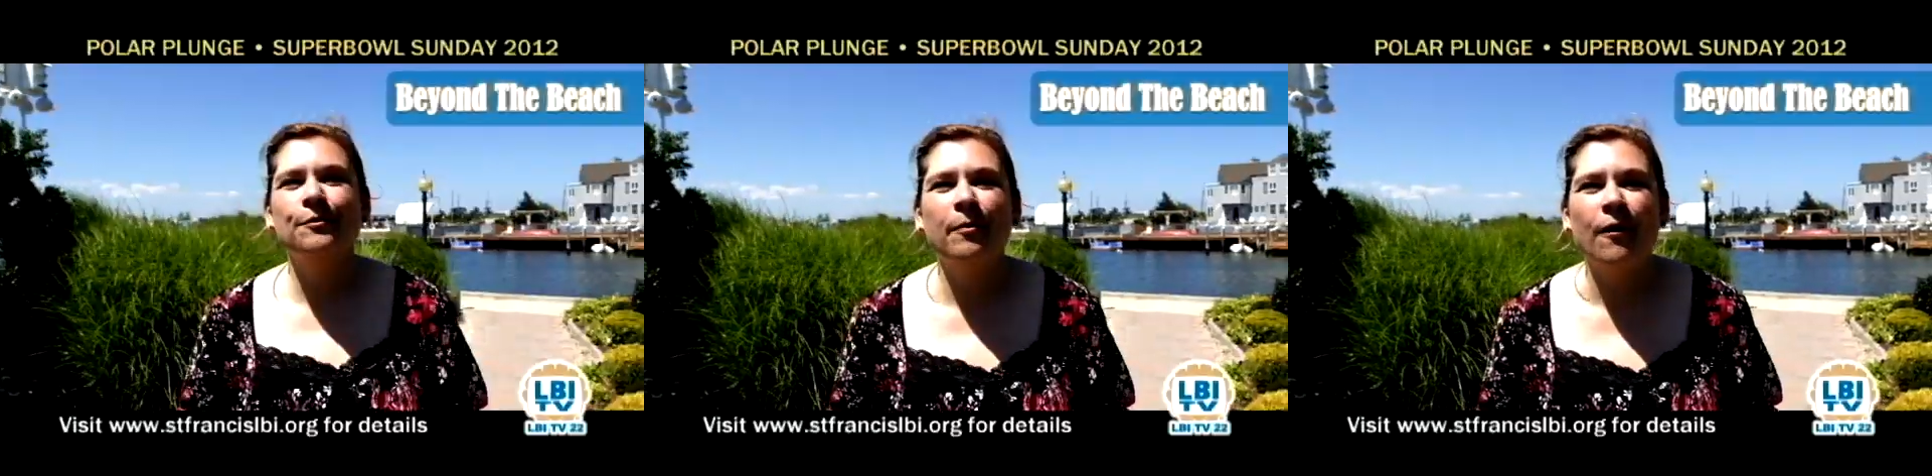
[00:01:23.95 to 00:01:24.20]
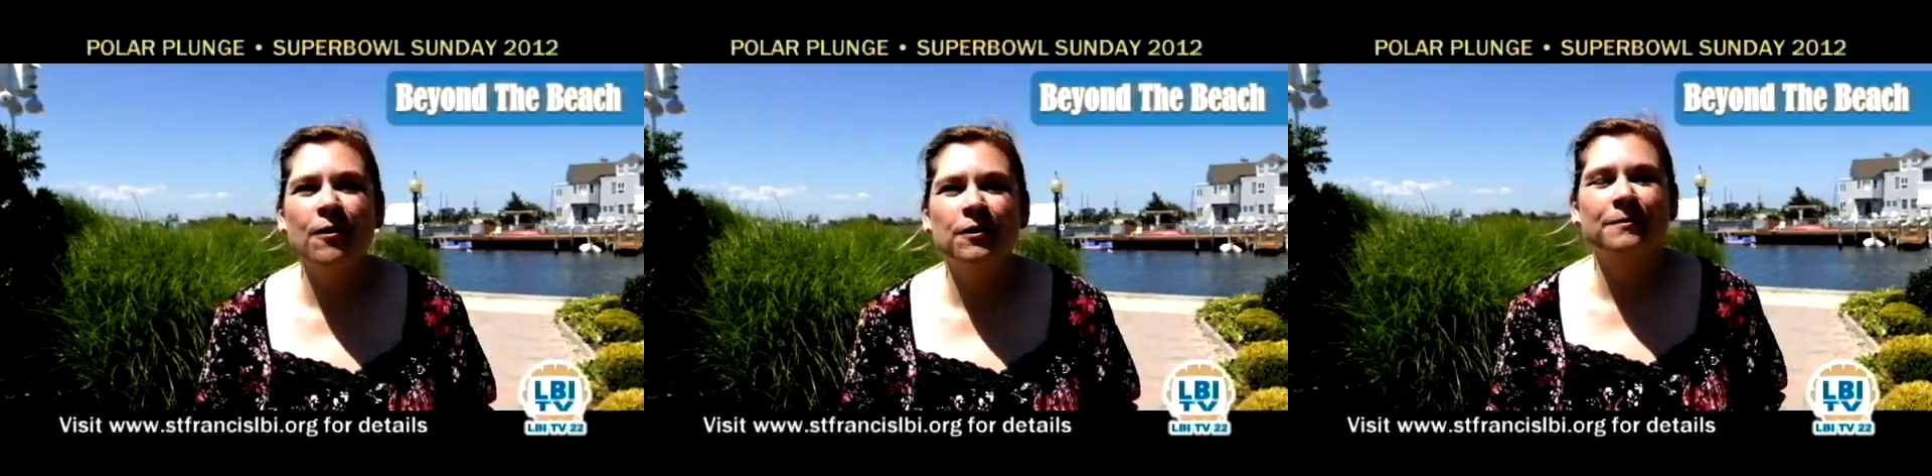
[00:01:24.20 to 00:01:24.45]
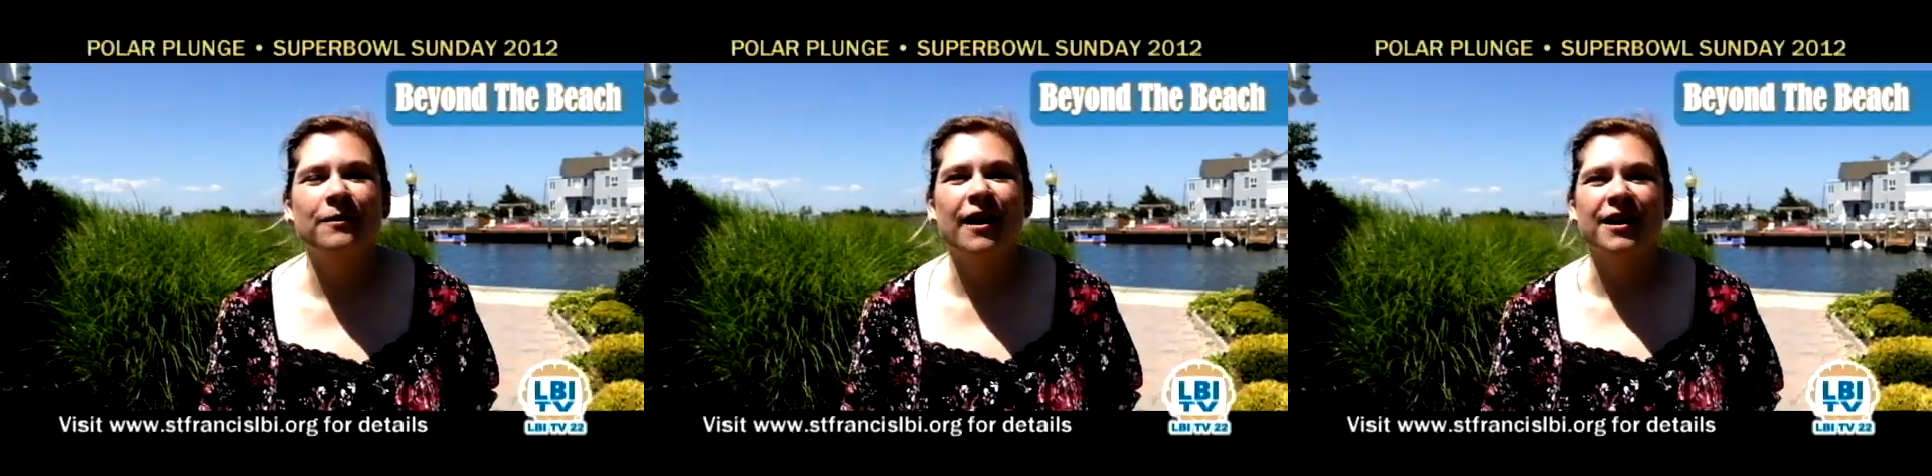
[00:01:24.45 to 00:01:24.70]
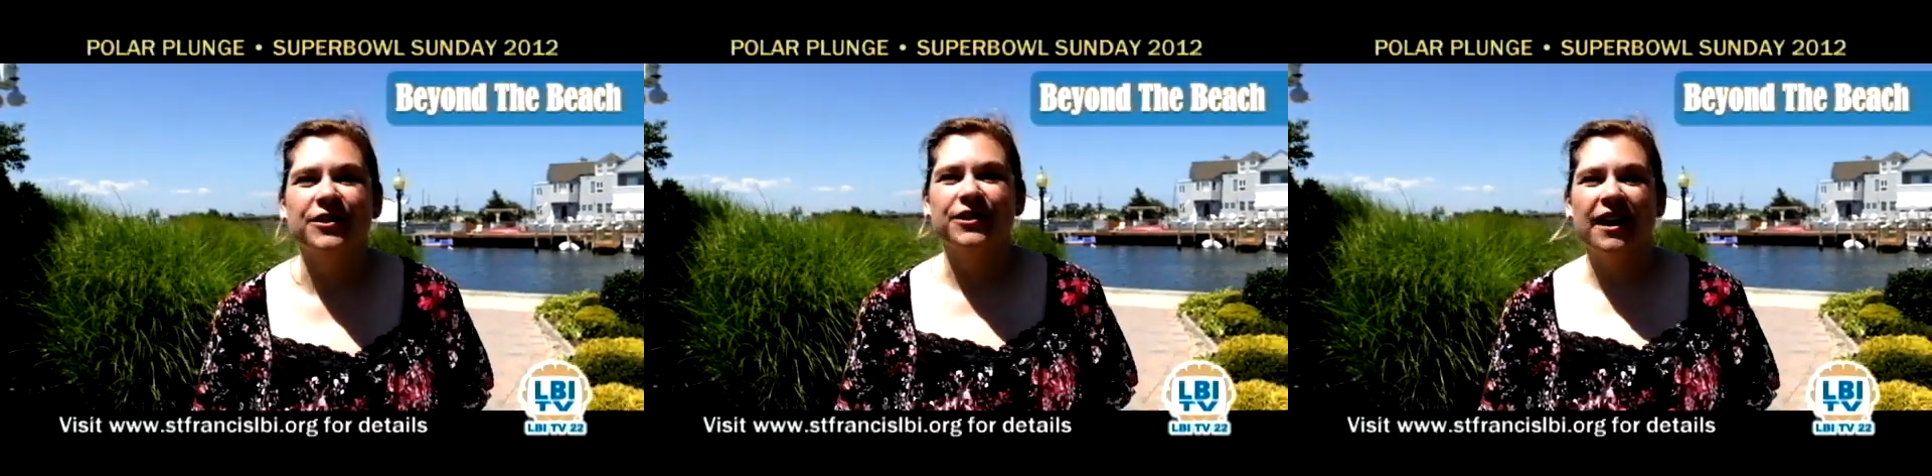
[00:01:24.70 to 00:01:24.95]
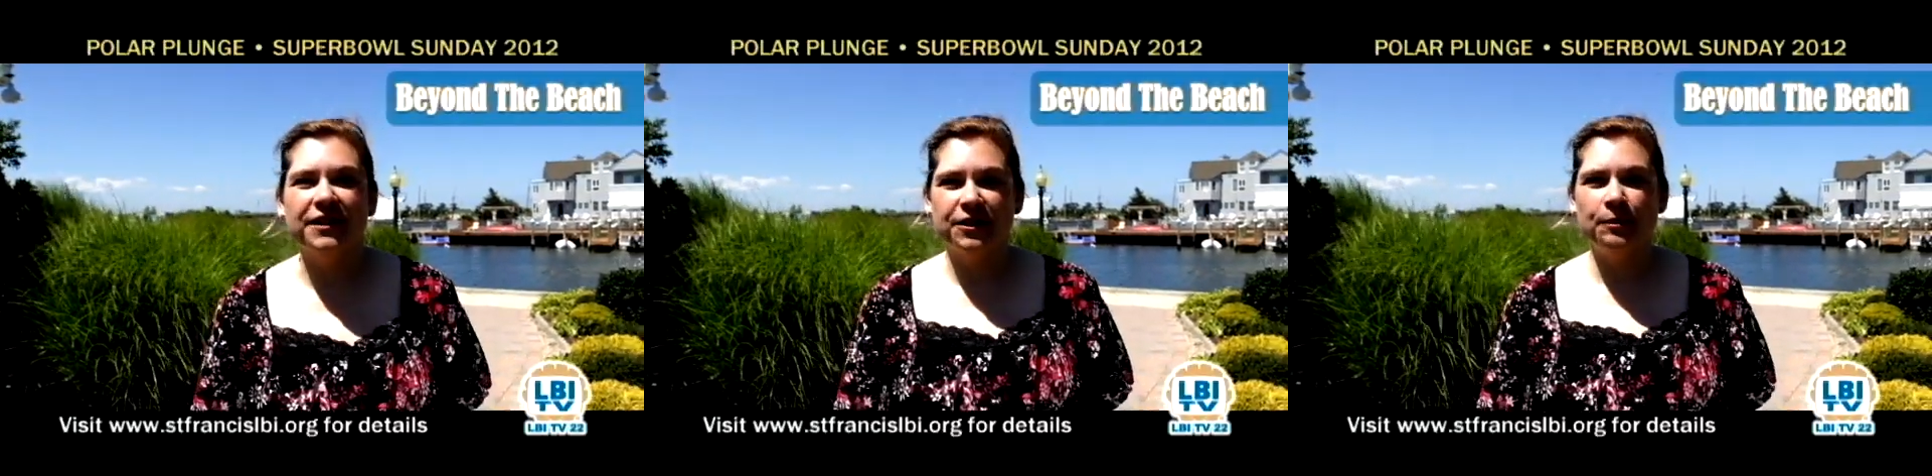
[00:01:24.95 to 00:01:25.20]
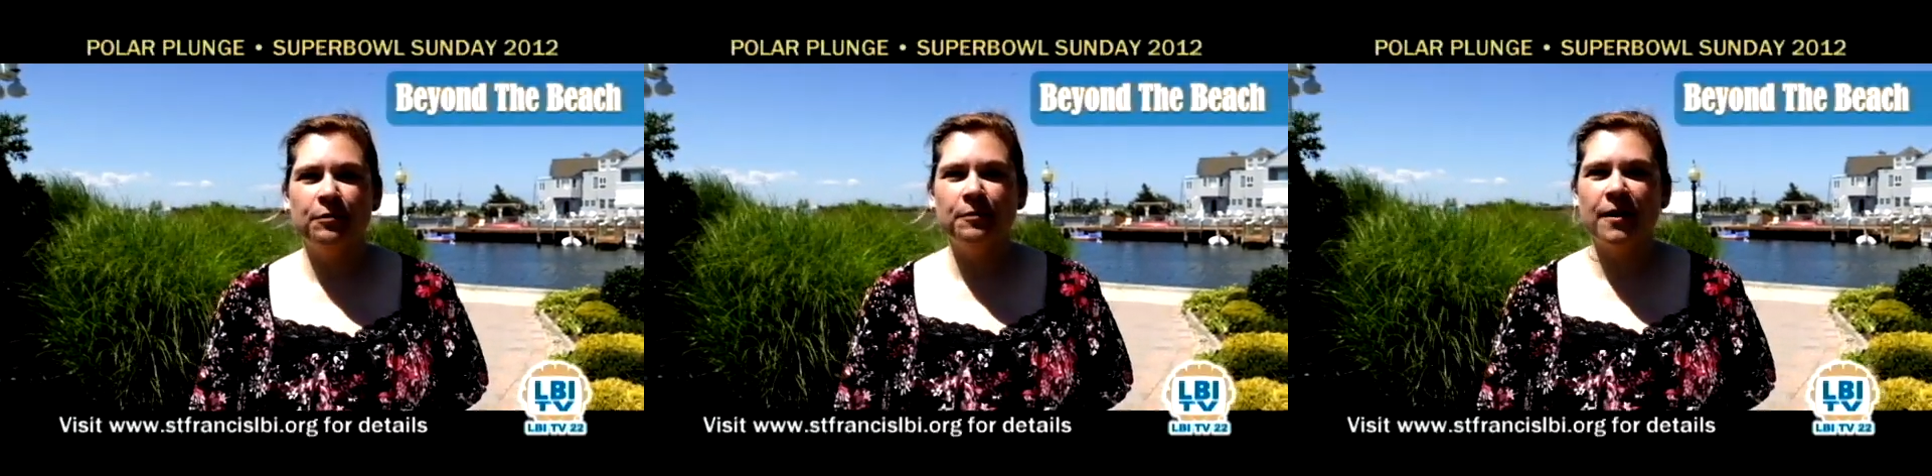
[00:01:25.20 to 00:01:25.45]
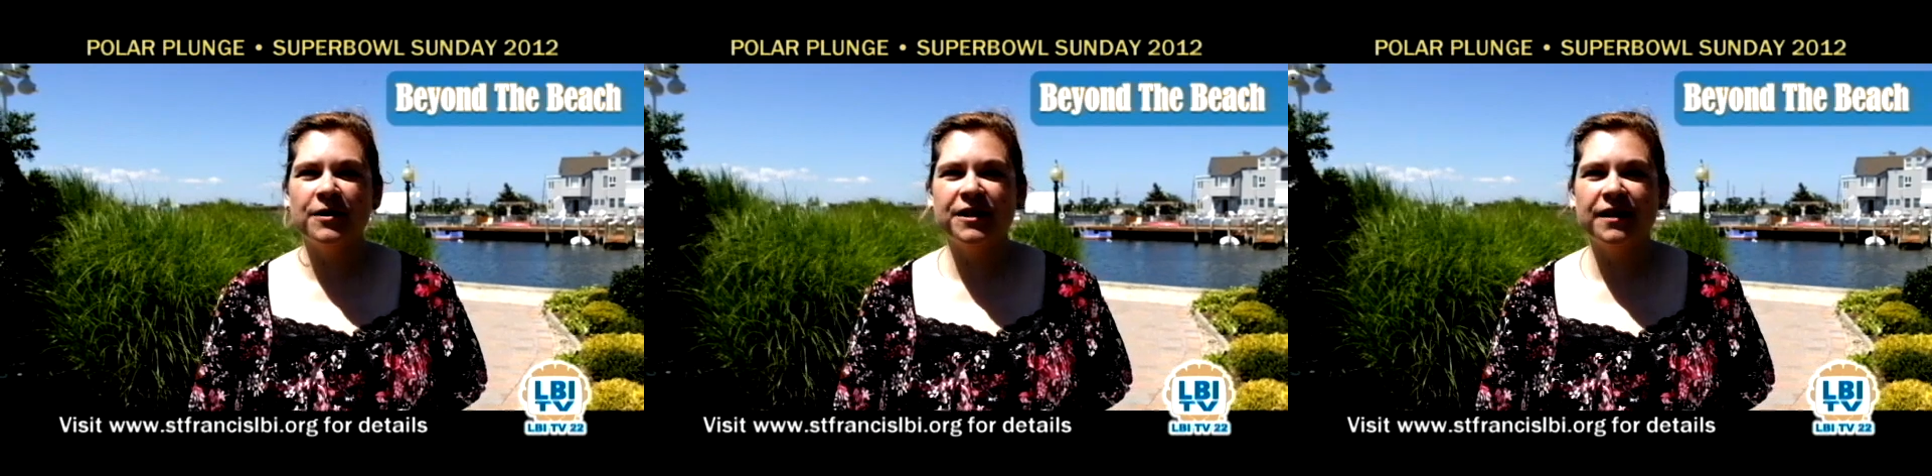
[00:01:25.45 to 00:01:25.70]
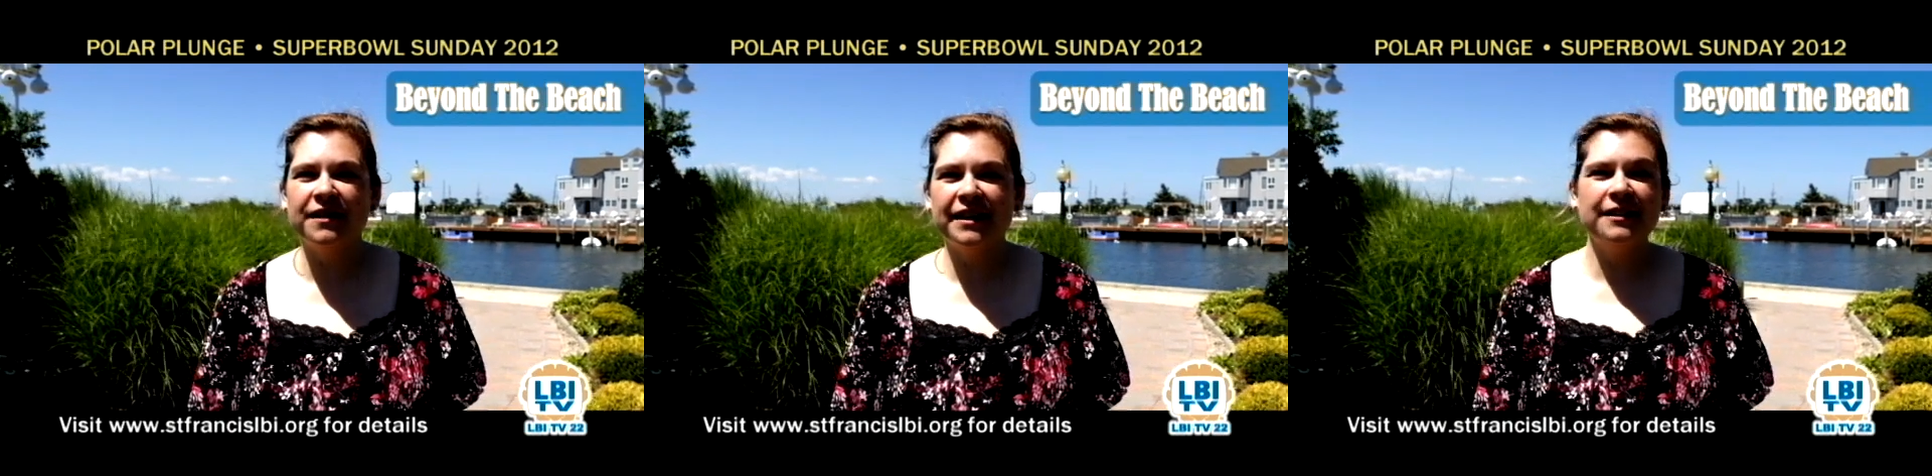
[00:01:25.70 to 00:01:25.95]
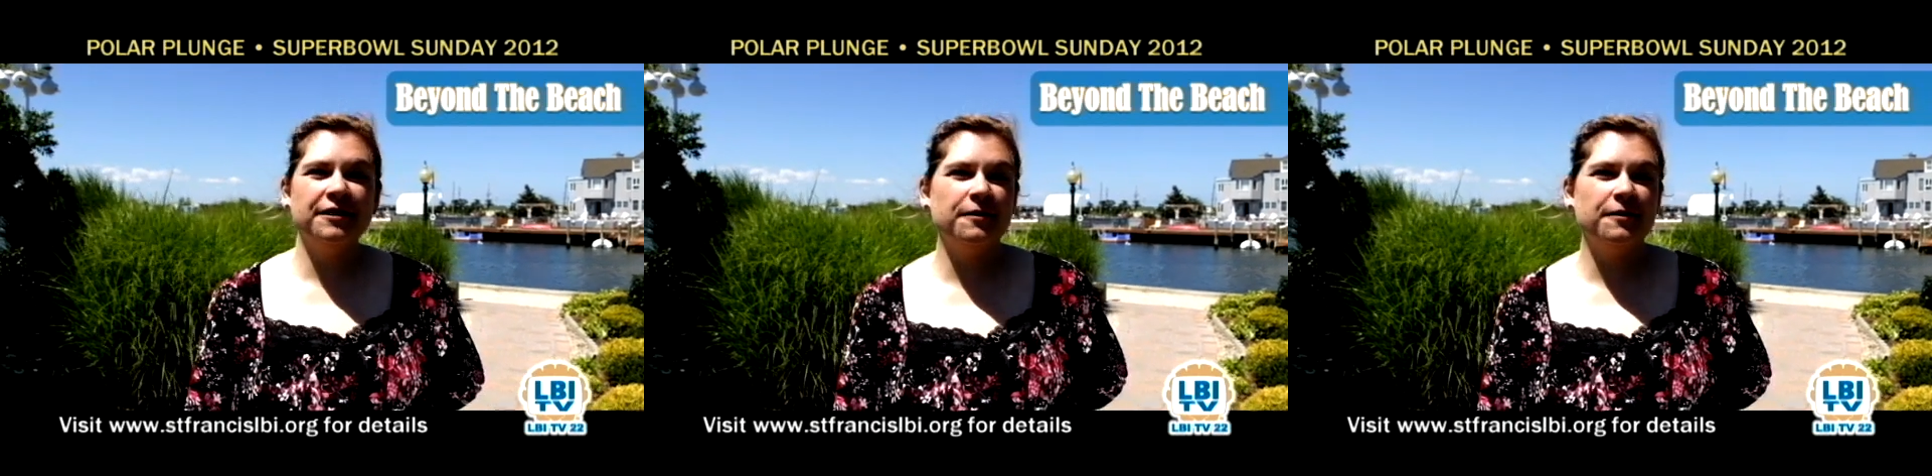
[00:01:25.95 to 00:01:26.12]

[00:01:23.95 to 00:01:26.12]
the polar plunge. On Super Bowl Sunday